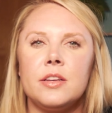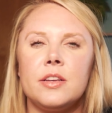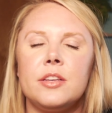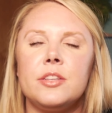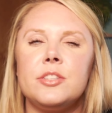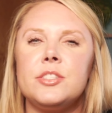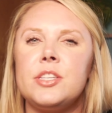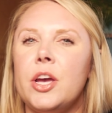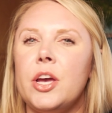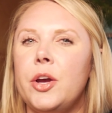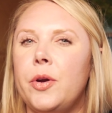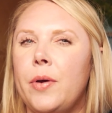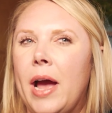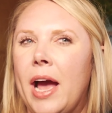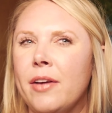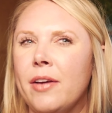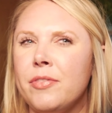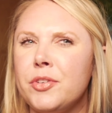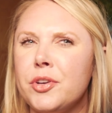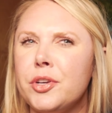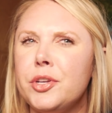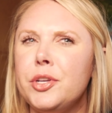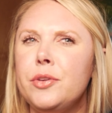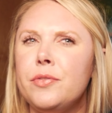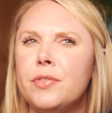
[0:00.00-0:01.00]
So
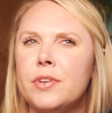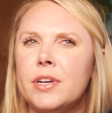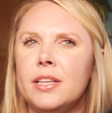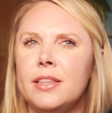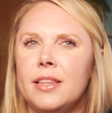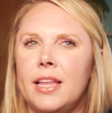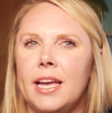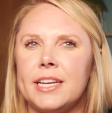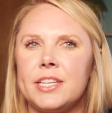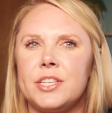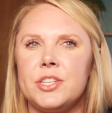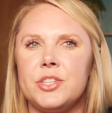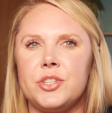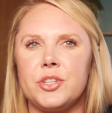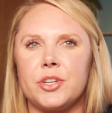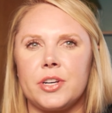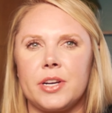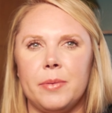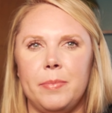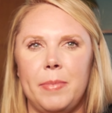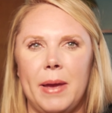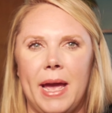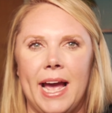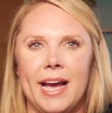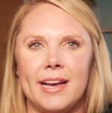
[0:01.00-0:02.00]
after you've collected your
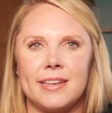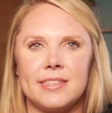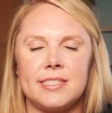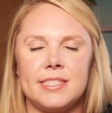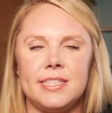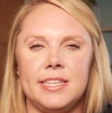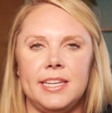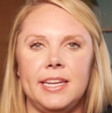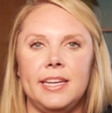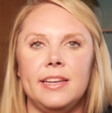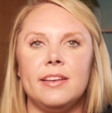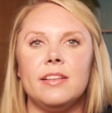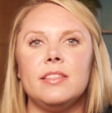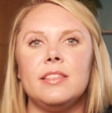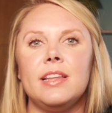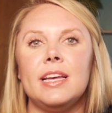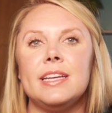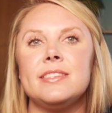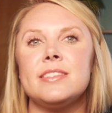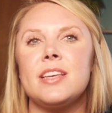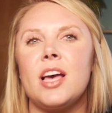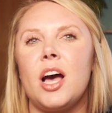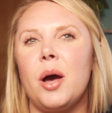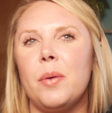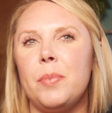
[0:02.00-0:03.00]
capacity,
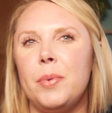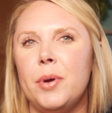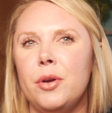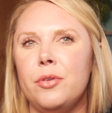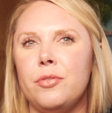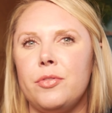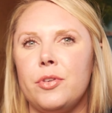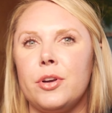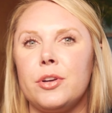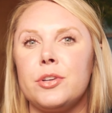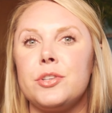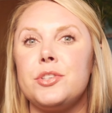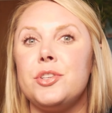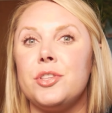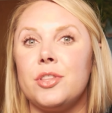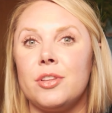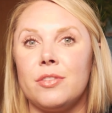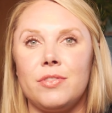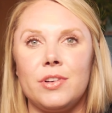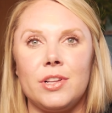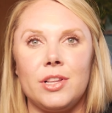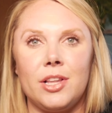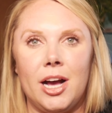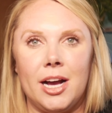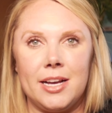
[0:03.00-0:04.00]
let's hop over to the
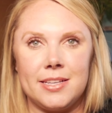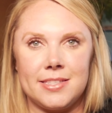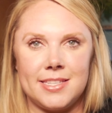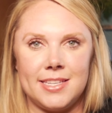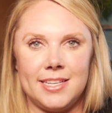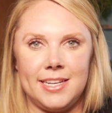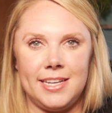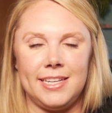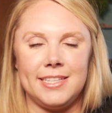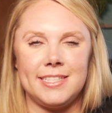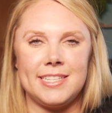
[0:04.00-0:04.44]
Velocity